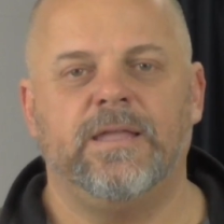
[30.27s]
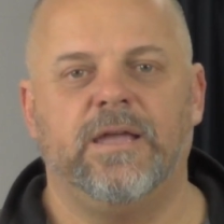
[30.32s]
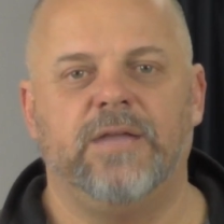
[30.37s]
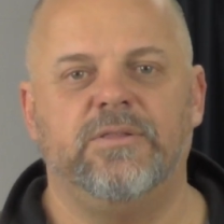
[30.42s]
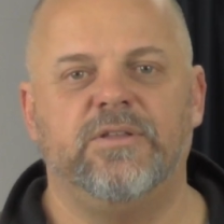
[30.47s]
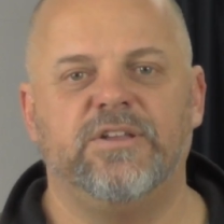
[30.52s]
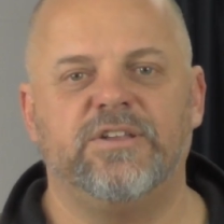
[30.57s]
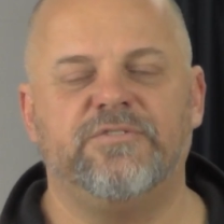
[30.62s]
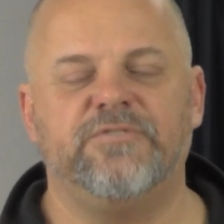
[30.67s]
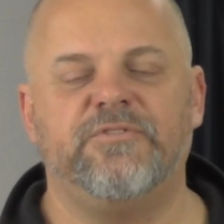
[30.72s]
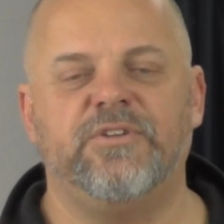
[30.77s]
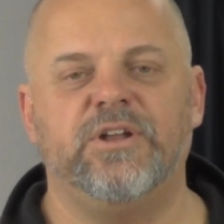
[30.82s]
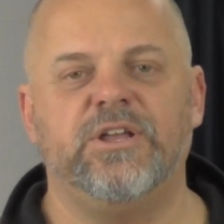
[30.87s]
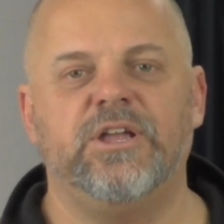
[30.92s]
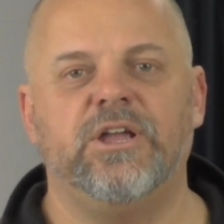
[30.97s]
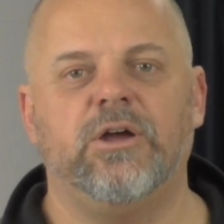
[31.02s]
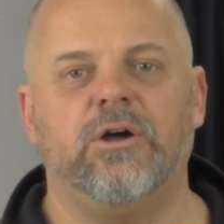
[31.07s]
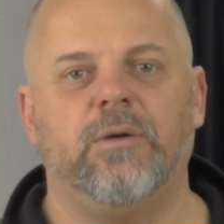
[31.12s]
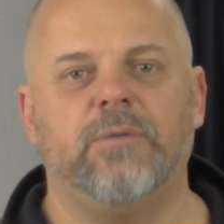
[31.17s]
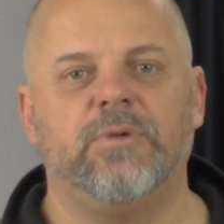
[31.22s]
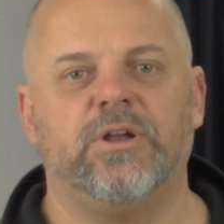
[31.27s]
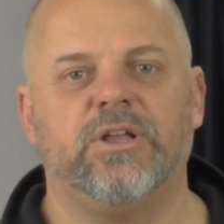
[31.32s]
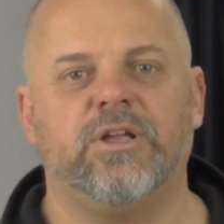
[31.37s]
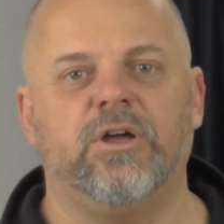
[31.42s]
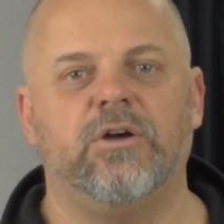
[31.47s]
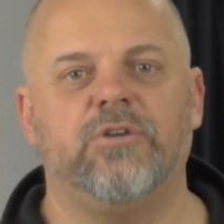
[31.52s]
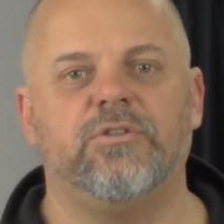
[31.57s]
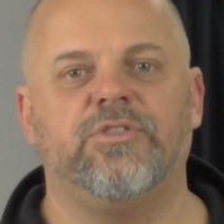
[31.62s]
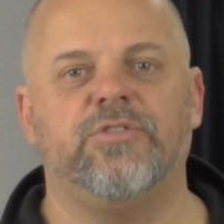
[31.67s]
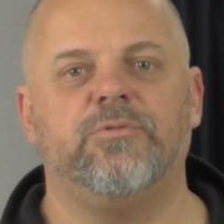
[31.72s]
In this video, I'm going to
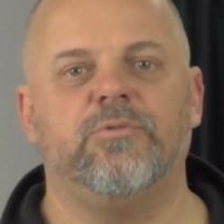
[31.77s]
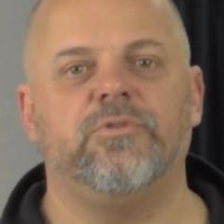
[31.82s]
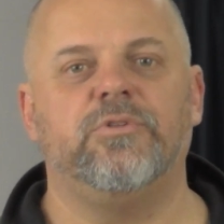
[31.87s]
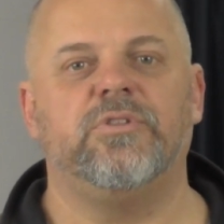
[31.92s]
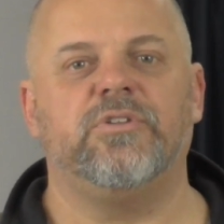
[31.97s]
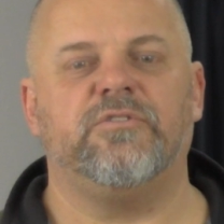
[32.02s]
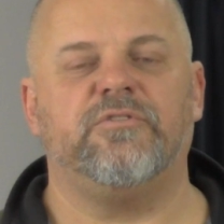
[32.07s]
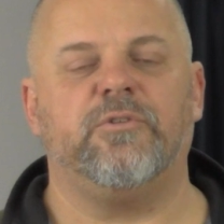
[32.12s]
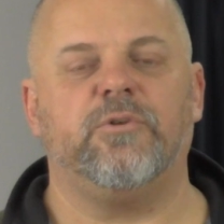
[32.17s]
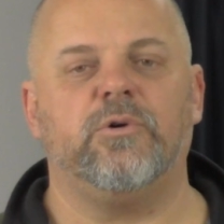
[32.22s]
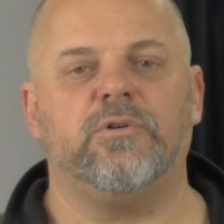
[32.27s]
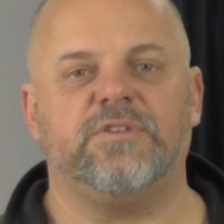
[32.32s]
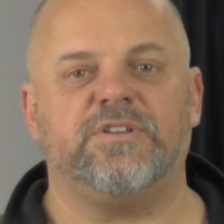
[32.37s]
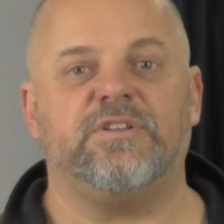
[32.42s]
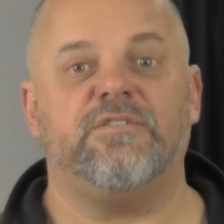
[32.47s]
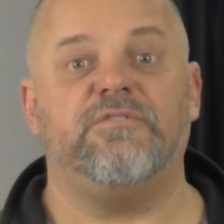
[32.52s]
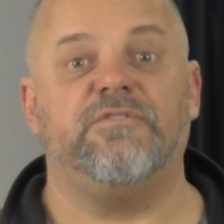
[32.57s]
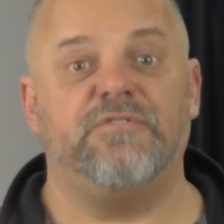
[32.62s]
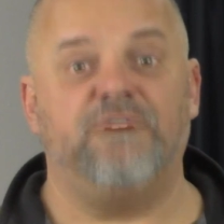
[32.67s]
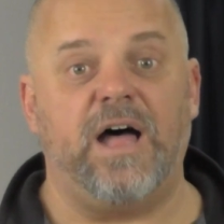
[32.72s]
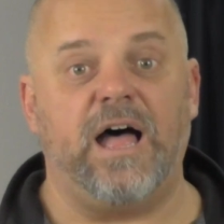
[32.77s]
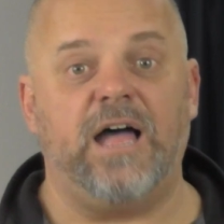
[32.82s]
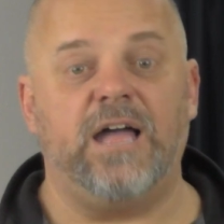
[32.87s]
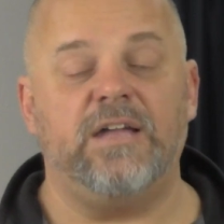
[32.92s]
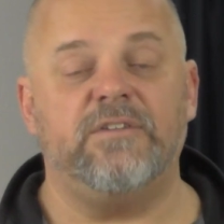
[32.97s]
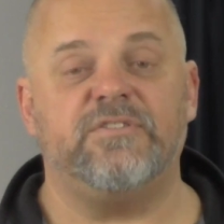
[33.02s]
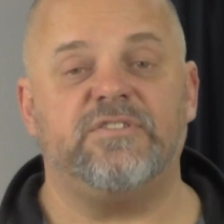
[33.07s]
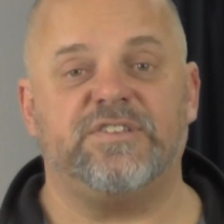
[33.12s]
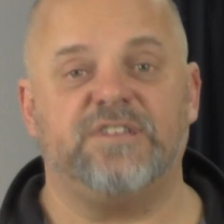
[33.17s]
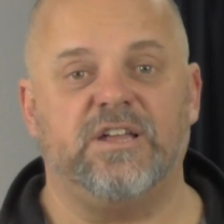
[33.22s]
go through the first
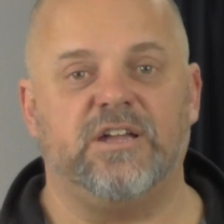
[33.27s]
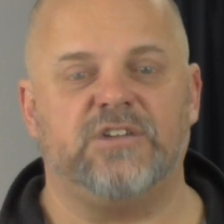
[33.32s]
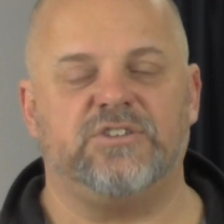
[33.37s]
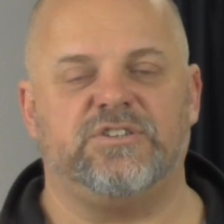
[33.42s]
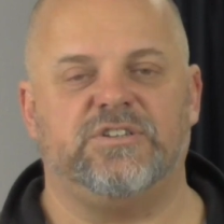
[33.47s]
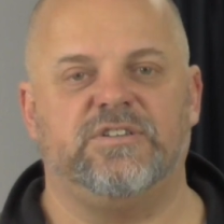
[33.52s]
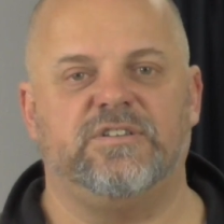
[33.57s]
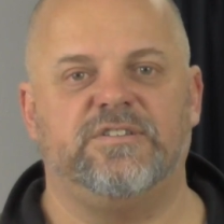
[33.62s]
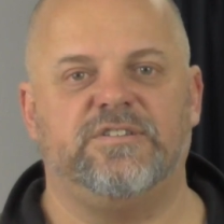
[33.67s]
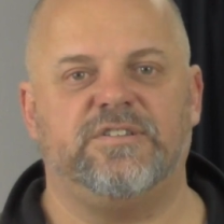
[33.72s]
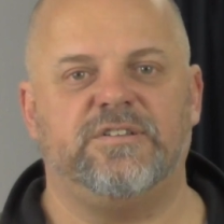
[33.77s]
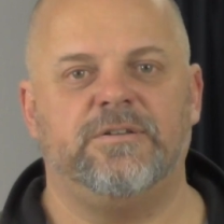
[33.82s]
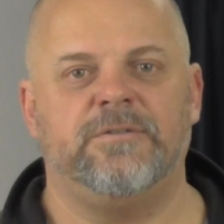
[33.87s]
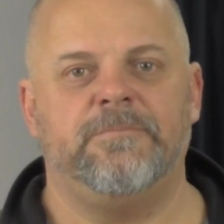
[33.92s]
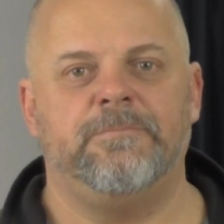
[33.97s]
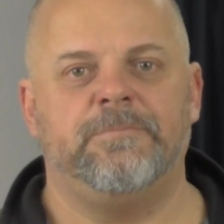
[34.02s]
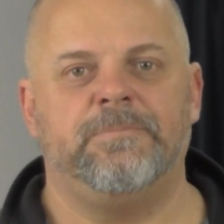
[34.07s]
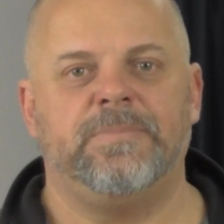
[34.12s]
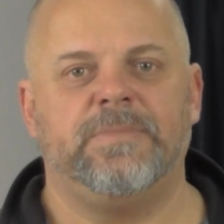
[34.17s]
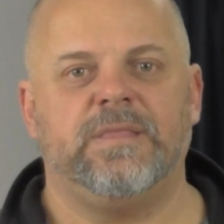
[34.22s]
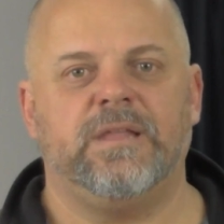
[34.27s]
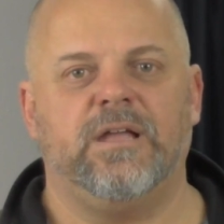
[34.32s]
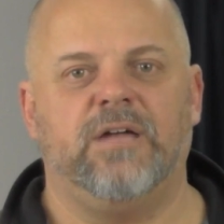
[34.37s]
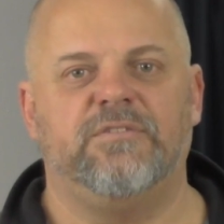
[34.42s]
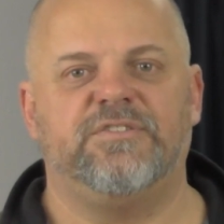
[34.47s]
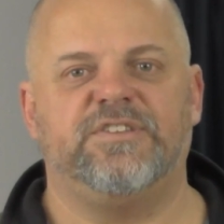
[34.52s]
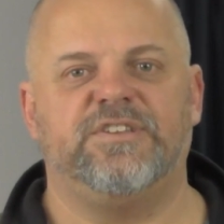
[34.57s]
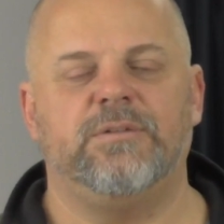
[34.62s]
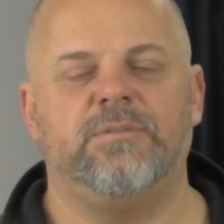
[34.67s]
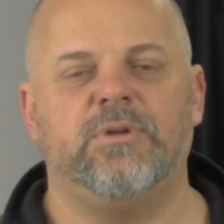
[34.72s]
5 sections
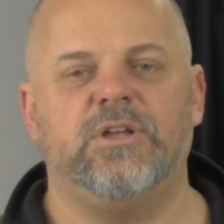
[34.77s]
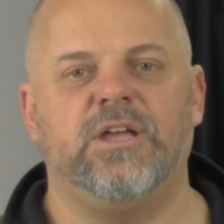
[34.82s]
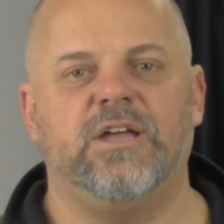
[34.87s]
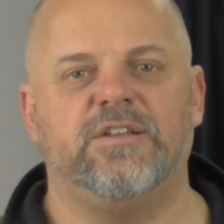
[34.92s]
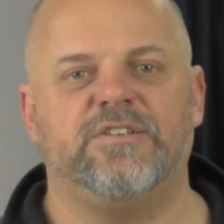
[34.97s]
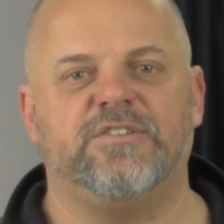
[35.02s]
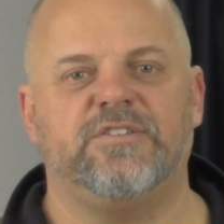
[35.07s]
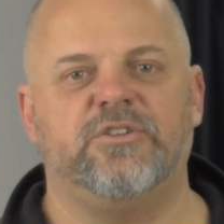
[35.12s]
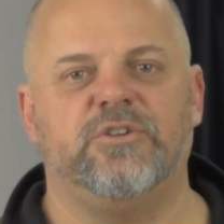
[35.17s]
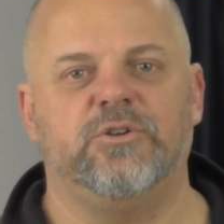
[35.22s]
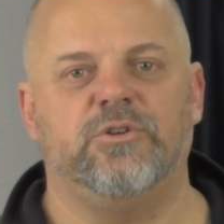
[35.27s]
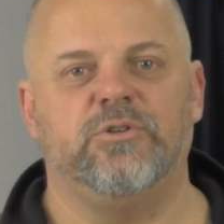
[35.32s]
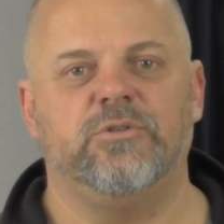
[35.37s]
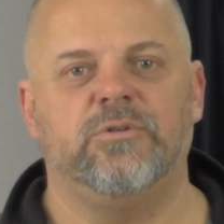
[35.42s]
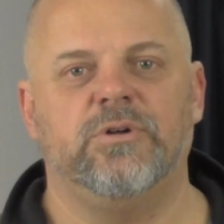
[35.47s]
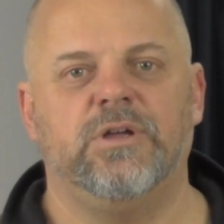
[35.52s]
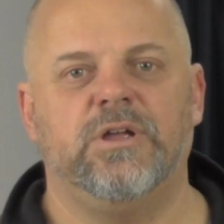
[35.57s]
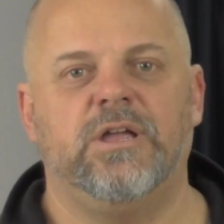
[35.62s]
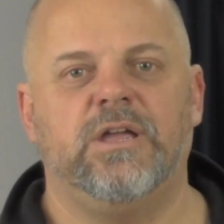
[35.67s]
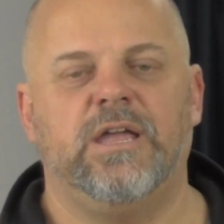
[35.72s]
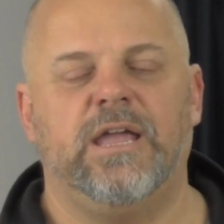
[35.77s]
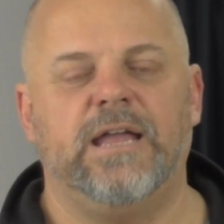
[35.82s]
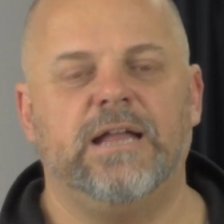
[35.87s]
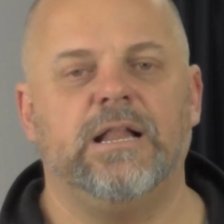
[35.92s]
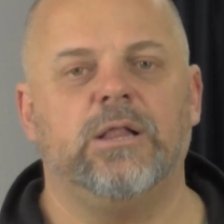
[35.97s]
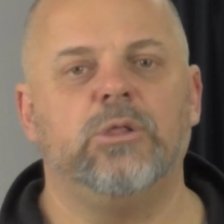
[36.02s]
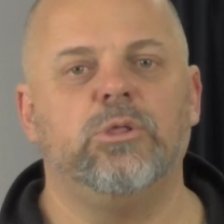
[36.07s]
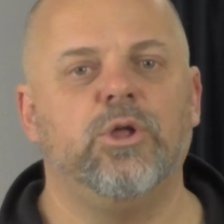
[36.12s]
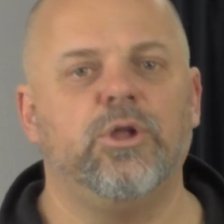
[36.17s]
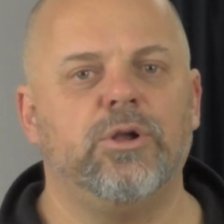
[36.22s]
of SIMI S2
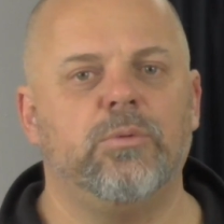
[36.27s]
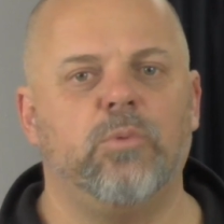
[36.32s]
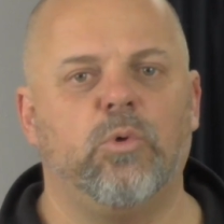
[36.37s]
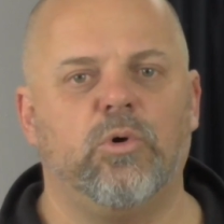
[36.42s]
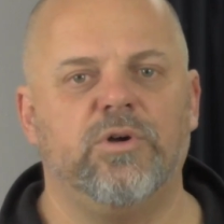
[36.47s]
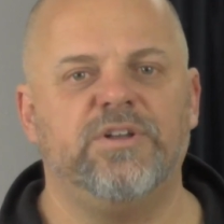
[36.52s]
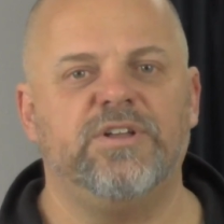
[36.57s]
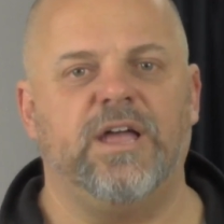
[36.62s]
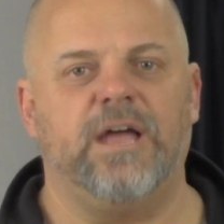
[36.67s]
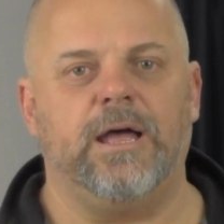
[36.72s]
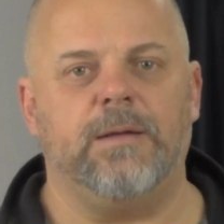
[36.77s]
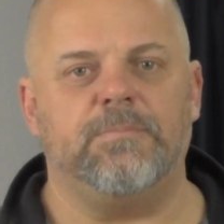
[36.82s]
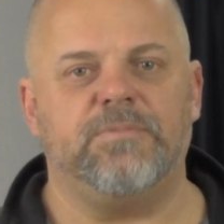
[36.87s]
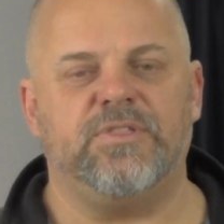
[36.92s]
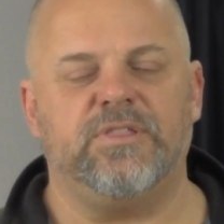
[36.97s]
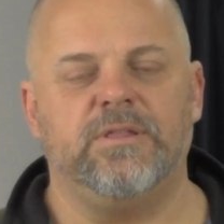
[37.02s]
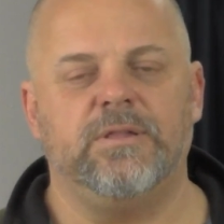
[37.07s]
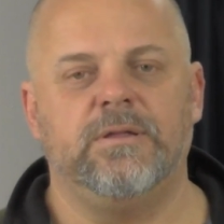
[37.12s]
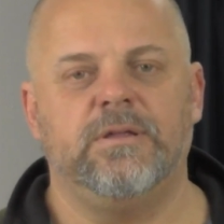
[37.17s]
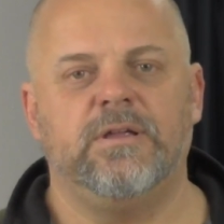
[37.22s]
in a little more depth.